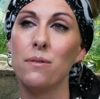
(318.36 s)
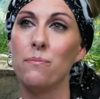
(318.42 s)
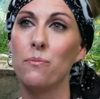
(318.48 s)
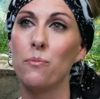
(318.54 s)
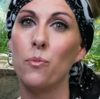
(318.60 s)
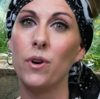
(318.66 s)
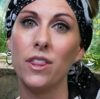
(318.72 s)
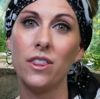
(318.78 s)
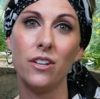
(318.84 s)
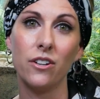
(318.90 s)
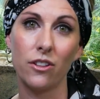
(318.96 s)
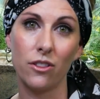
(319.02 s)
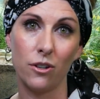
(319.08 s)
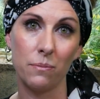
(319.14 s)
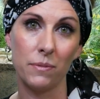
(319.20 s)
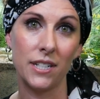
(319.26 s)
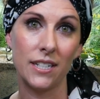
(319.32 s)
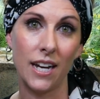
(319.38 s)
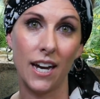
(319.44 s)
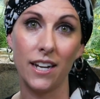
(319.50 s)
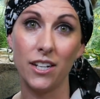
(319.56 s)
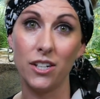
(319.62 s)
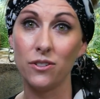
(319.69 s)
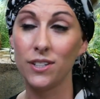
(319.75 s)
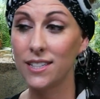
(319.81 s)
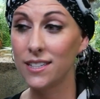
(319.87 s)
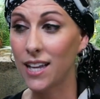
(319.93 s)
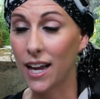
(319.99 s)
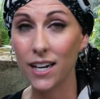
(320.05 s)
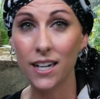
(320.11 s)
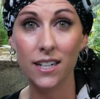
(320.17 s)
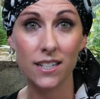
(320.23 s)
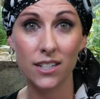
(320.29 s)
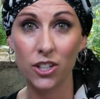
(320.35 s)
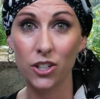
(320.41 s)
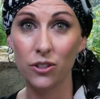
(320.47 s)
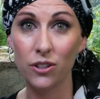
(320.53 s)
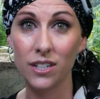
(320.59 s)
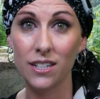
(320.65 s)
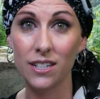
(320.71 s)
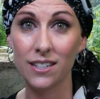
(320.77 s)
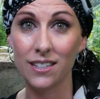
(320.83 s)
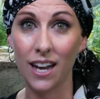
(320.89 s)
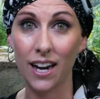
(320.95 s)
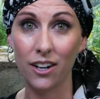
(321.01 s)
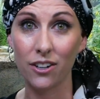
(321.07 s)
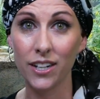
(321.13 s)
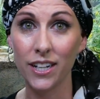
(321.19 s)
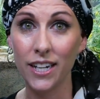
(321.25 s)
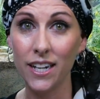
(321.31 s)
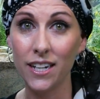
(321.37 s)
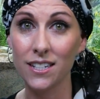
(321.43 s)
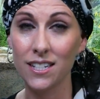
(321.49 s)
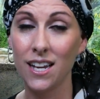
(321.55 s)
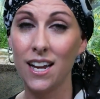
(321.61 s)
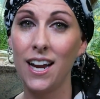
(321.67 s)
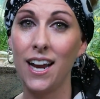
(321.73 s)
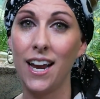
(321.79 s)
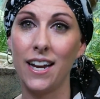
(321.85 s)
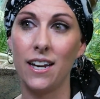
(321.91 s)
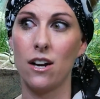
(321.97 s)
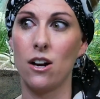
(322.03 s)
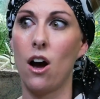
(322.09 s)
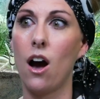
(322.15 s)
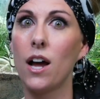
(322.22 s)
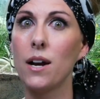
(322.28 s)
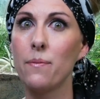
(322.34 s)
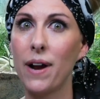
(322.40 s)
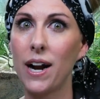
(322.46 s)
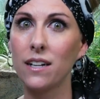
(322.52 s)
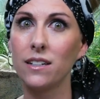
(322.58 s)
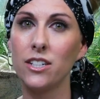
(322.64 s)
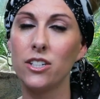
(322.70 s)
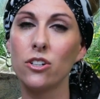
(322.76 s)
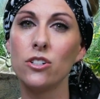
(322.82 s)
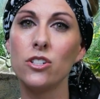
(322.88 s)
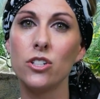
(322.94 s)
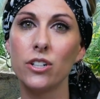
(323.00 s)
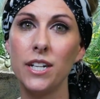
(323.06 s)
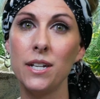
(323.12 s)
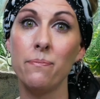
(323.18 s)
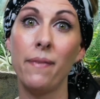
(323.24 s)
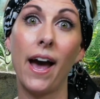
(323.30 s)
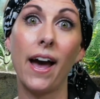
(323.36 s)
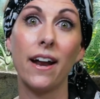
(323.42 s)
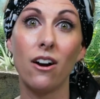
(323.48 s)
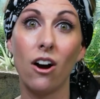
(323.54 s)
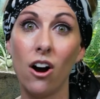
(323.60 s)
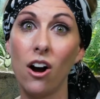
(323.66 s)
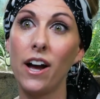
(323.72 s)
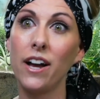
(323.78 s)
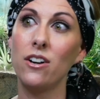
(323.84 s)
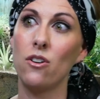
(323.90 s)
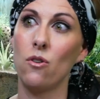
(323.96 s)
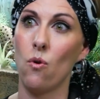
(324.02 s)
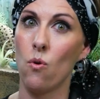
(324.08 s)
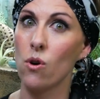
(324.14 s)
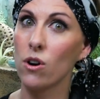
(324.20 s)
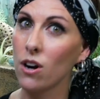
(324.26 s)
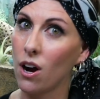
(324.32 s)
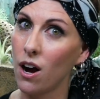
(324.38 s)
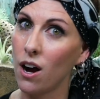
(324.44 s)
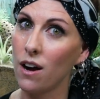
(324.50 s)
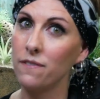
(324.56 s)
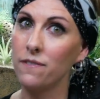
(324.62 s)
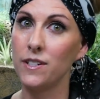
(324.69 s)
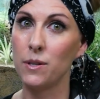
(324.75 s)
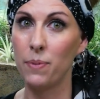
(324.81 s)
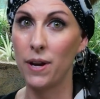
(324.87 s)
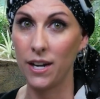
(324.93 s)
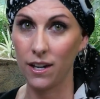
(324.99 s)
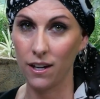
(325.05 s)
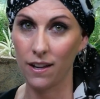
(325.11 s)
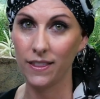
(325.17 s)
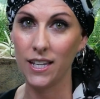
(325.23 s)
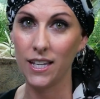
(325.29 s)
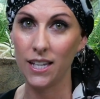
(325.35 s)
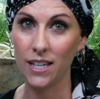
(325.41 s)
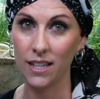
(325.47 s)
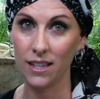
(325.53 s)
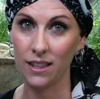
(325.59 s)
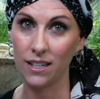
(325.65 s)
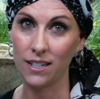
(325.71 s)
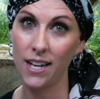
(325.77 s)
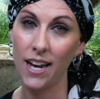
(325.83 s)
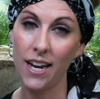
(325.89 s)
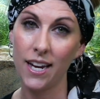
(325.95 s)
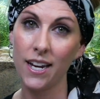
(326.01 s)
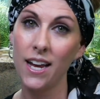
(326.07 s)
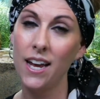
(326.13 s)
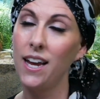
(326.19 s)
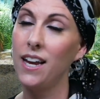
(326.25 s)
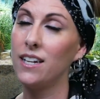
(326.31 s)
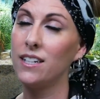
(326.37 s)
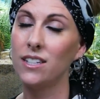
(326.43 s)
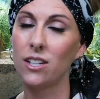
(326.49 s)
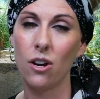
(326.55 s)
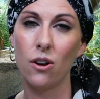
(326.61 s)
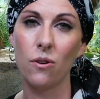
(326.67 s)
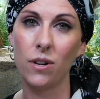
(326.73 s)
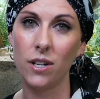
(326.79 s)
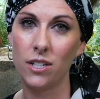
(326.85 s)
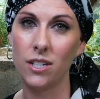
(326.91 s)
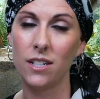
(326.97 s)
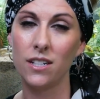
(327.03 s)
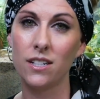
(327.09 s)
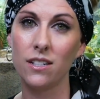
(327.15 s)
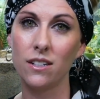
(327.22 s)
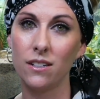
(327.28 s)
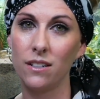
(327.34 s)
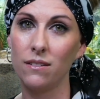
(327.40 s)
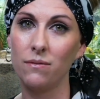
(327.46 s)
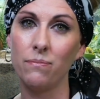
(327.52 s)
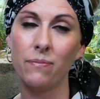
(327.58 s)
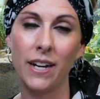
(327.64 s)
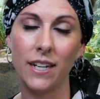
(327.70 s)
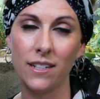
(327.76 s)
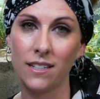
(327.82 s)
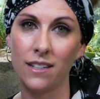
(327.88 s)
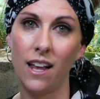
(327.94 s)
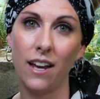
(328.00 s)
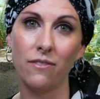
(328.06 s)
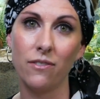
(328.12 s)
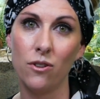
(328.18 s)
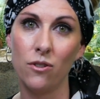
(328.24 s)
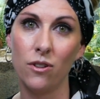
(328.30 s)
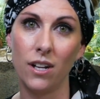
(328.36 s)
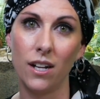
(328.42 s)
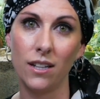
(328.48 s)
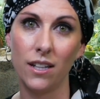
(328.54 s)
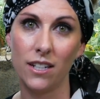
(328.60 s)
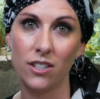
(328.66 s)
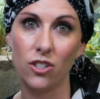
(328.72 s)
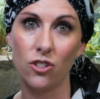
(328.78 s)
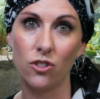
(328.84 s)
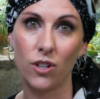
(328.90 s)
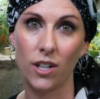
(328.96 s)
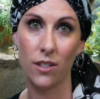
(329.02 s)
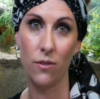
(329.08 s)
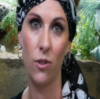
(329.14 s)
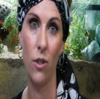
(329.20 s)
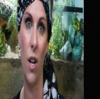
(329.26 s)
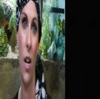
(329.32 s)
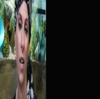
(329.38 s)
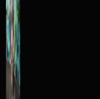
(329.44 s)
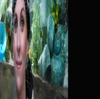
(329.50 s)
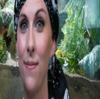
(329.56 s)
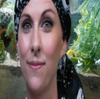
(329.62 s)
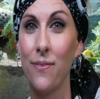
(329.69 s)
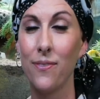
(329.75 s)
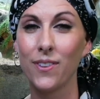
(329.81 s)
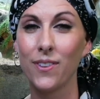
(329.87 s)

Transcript: with your thermostat. You set it to the desired heat, and it automatically turns your heat mat on or off depending on the heat in the tank, and so it just makes life a whole lot less stressful on you.